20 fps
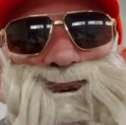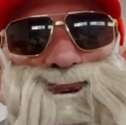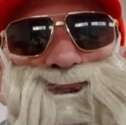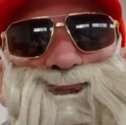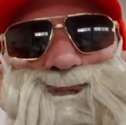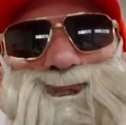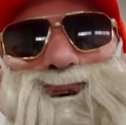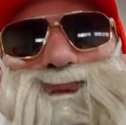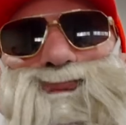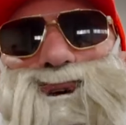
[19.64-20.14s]

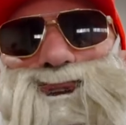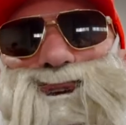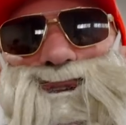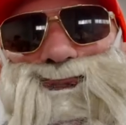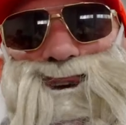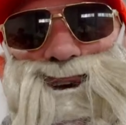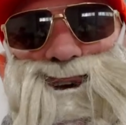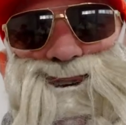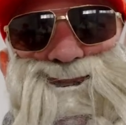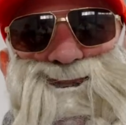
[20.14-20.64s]
So many of
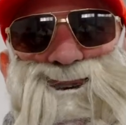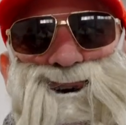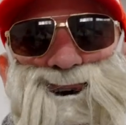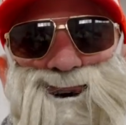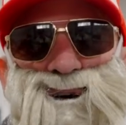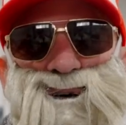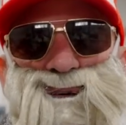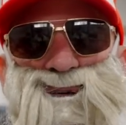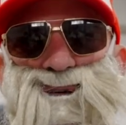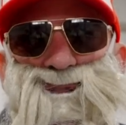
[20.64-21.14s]
you guys
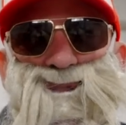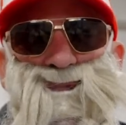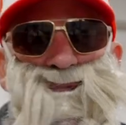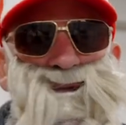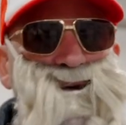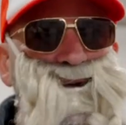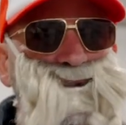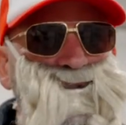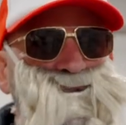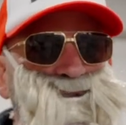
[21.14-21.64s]
know
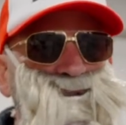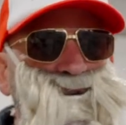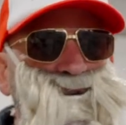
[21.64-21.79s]
that